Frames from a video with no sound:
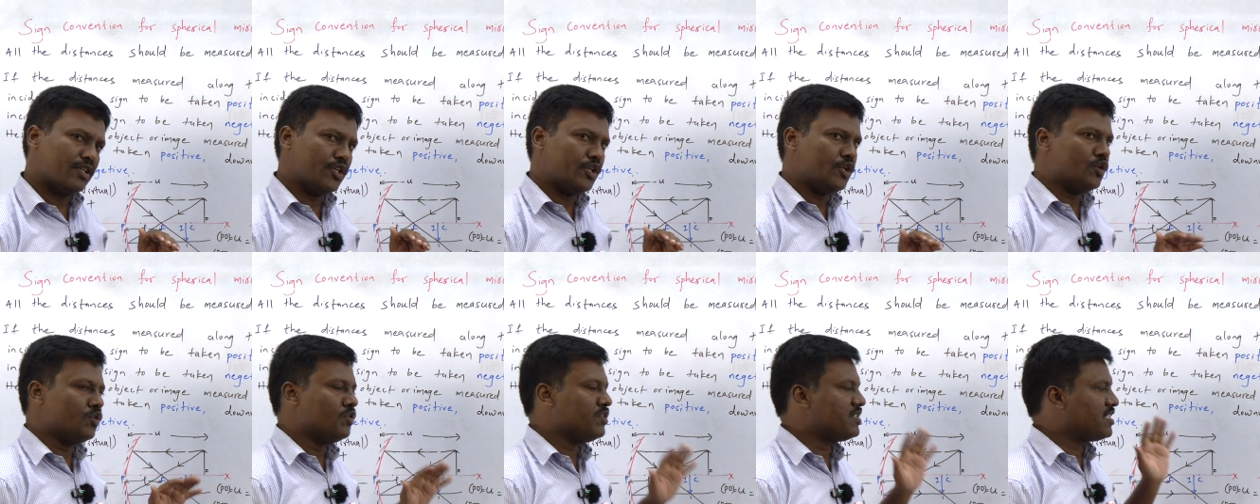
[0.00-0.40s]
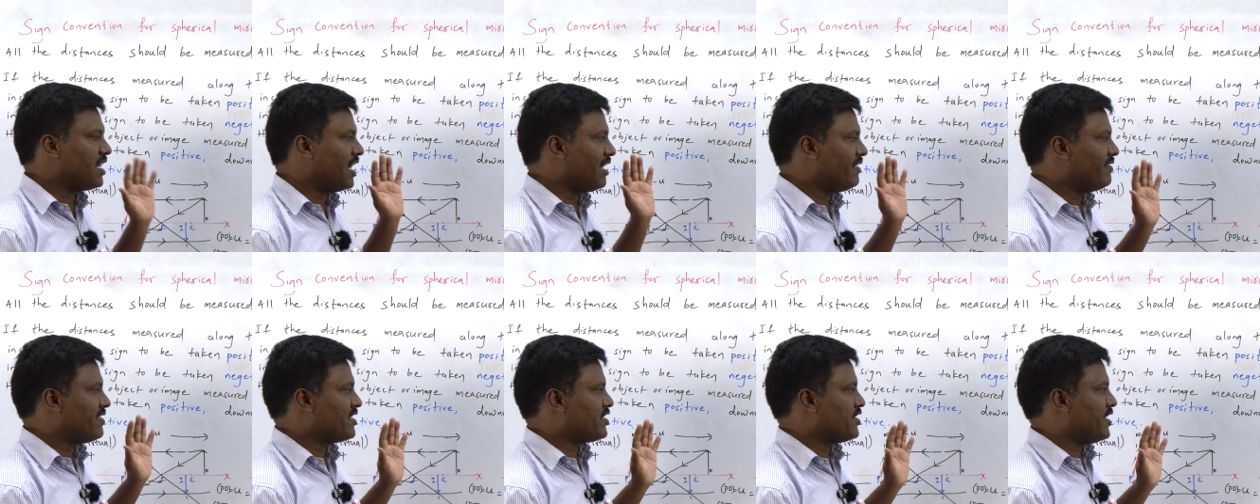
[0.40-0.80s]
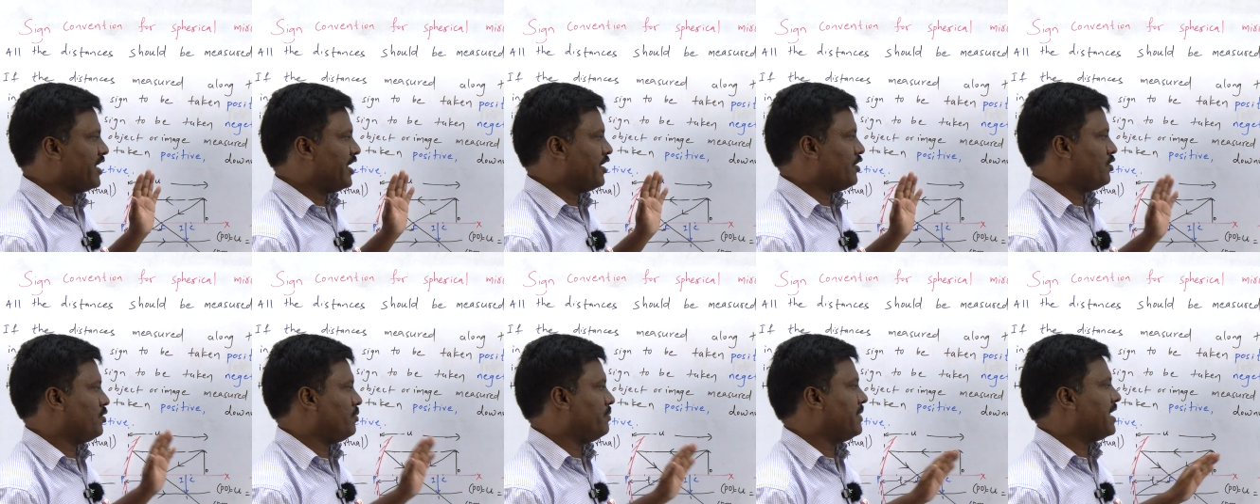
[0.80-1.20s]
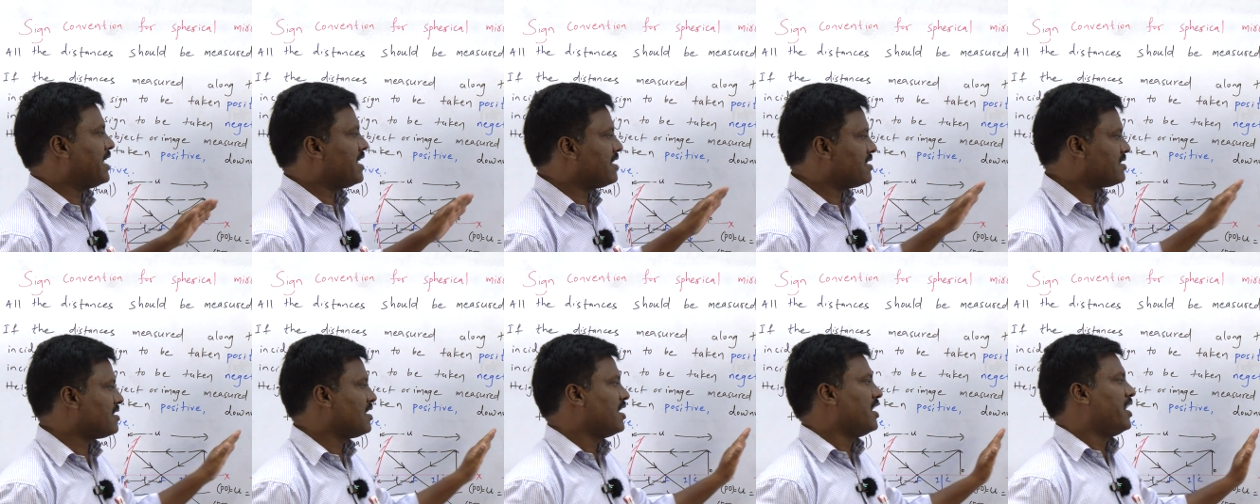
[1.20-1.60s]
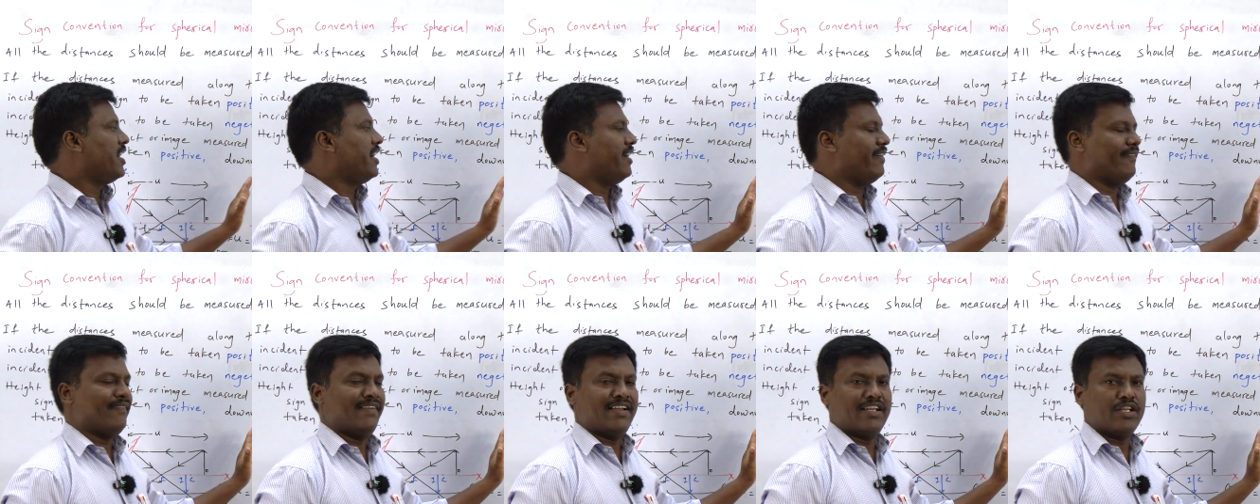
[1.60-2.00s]
U is always negative, because
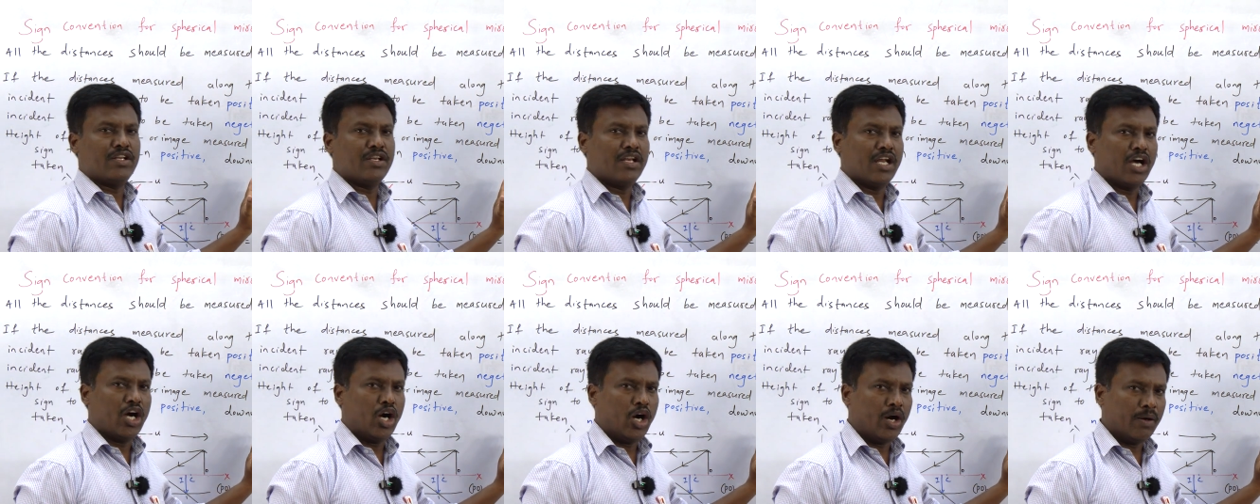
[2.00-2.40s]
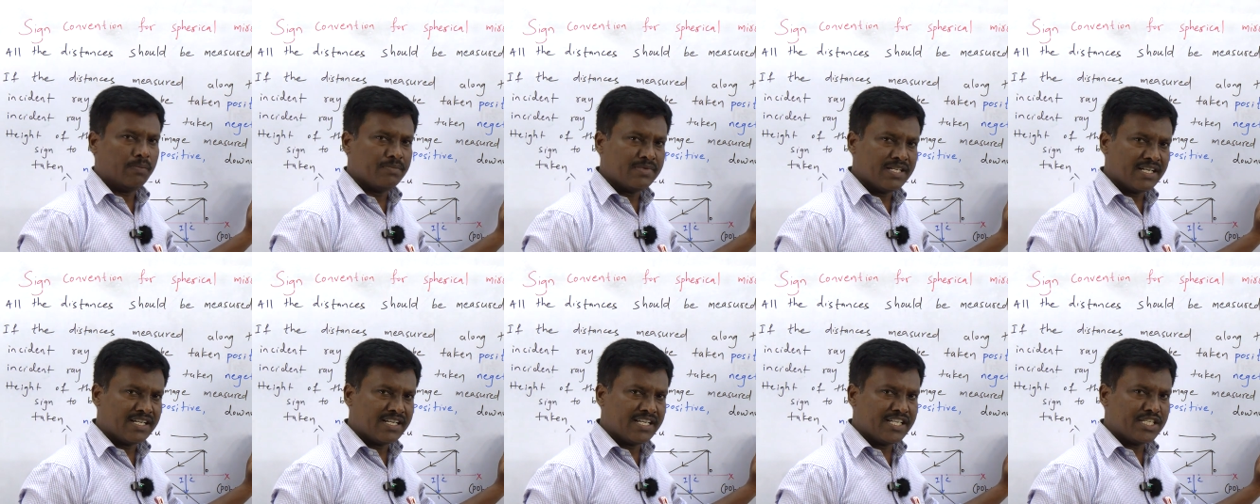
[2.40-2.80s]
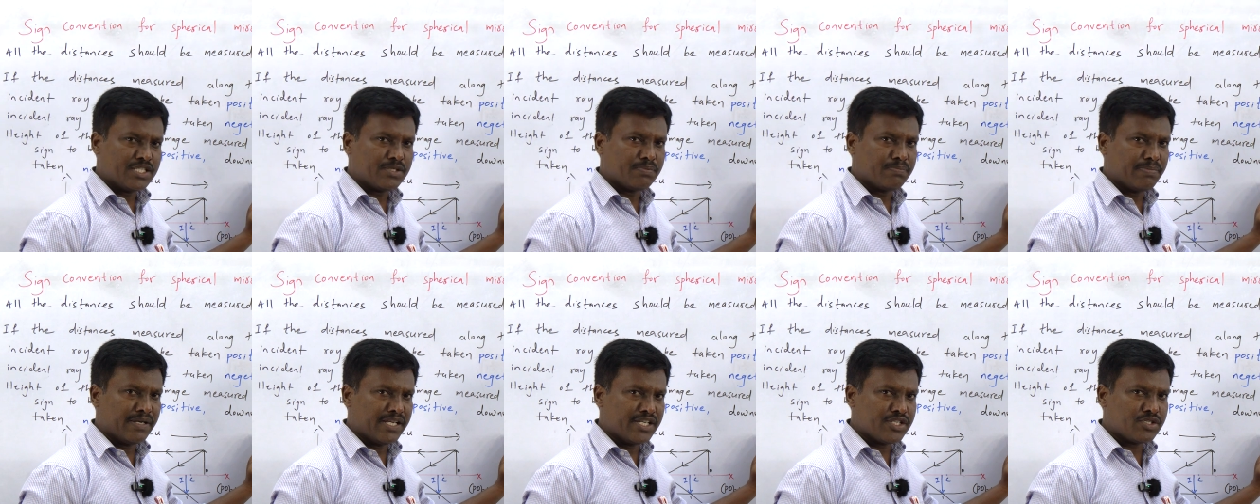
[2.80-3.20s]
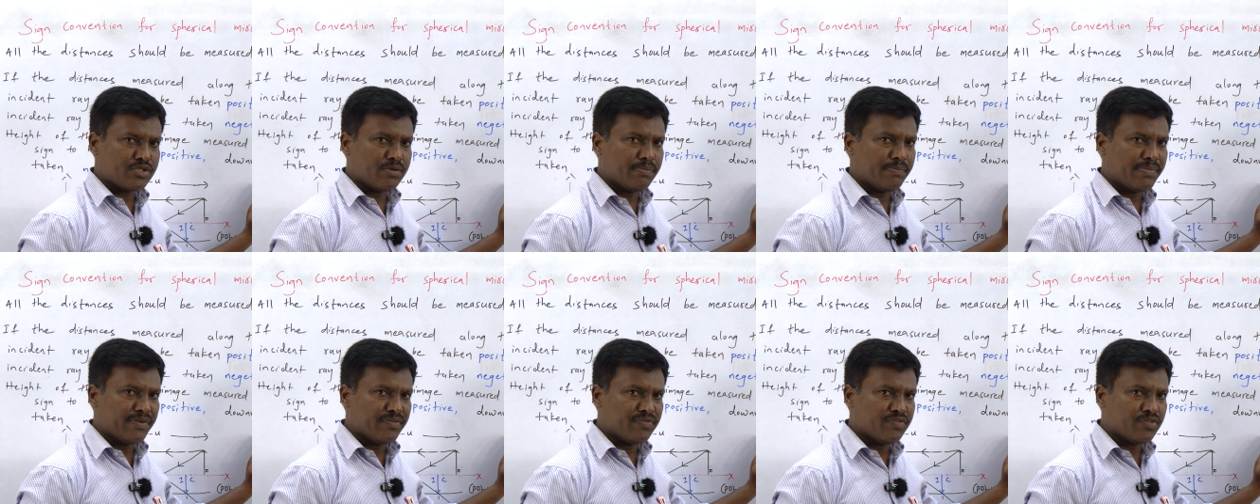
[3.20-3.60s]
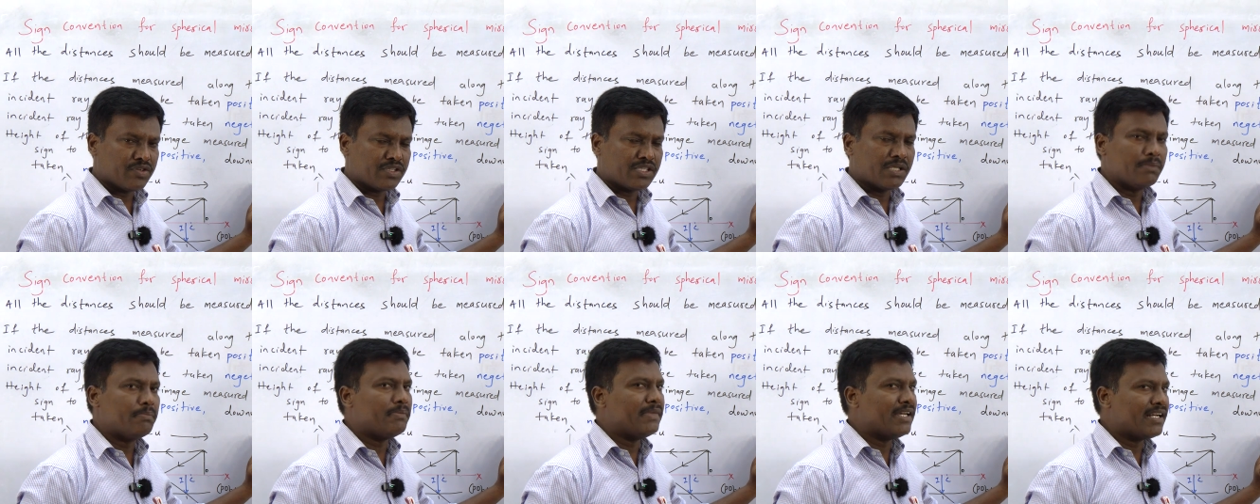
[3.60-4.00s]
when object is placed before
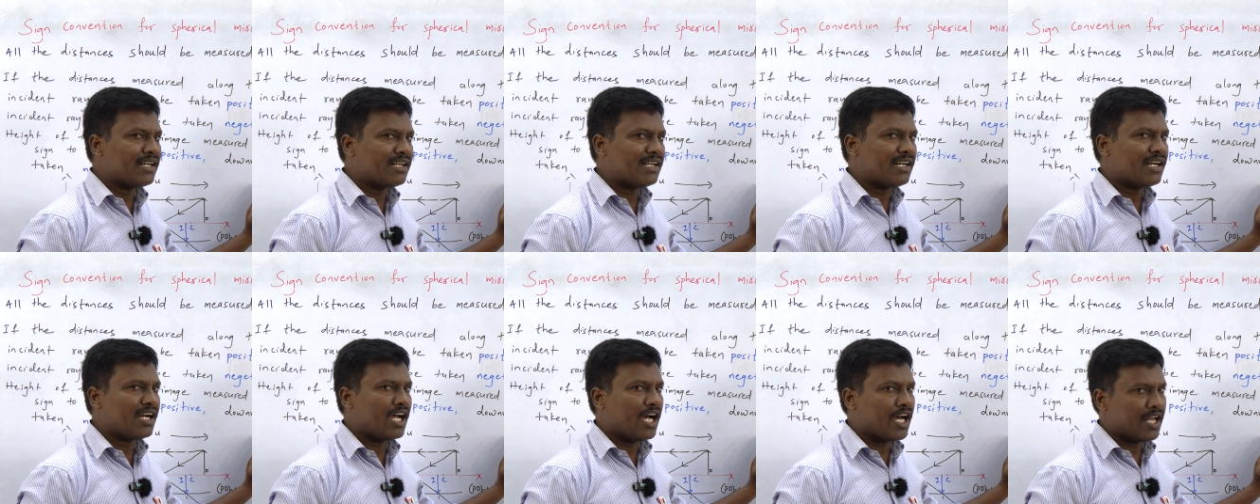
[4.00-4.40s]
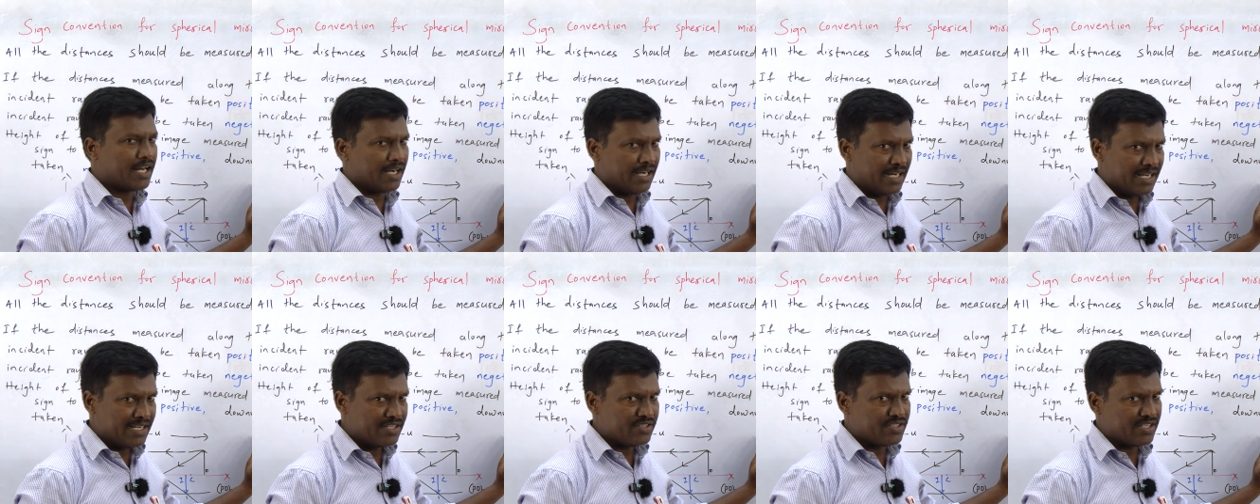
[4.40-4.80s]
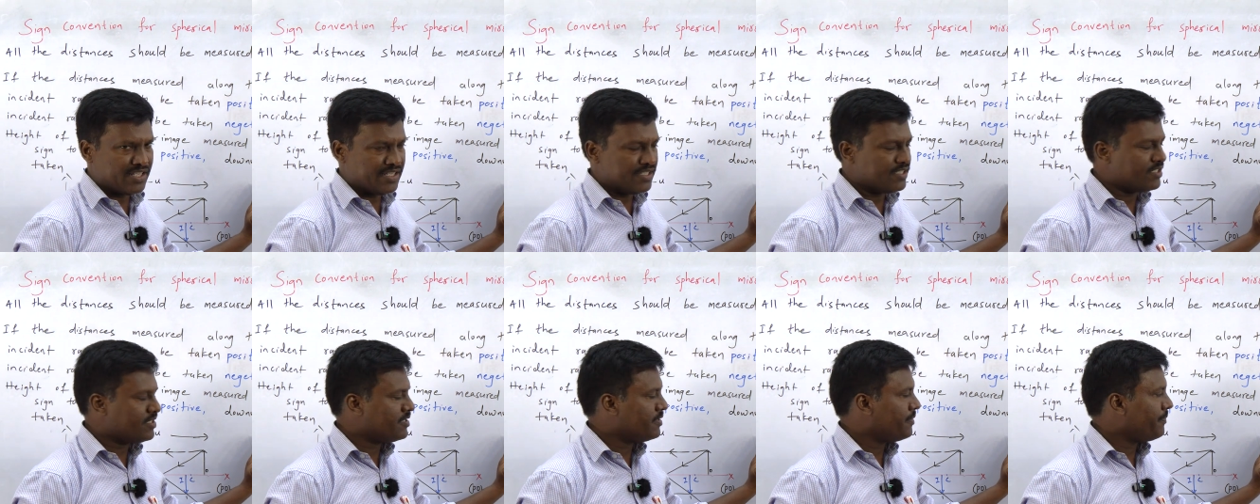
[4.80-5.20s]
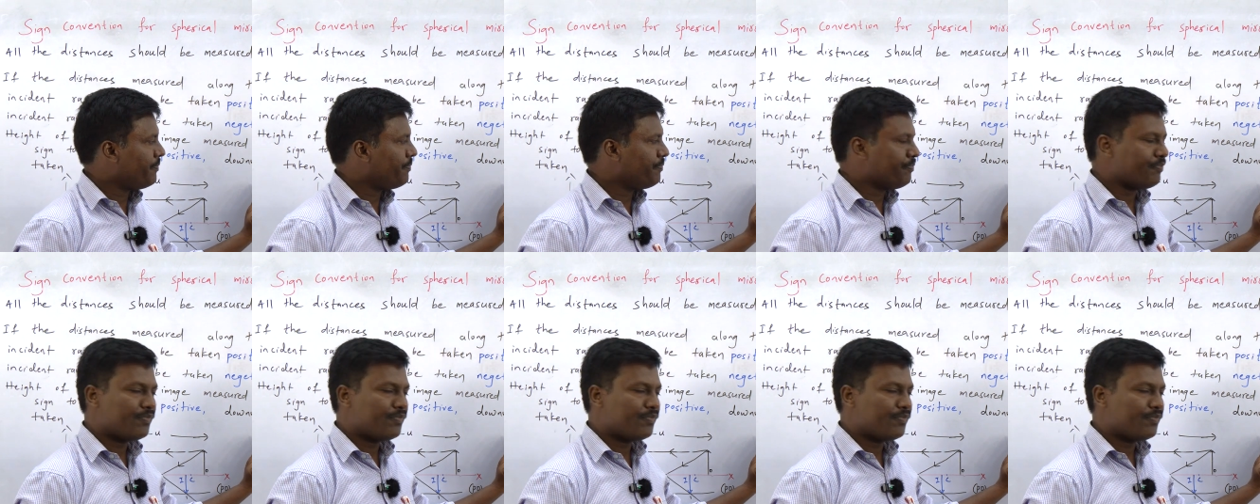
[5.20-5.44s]
the mirror or lenses,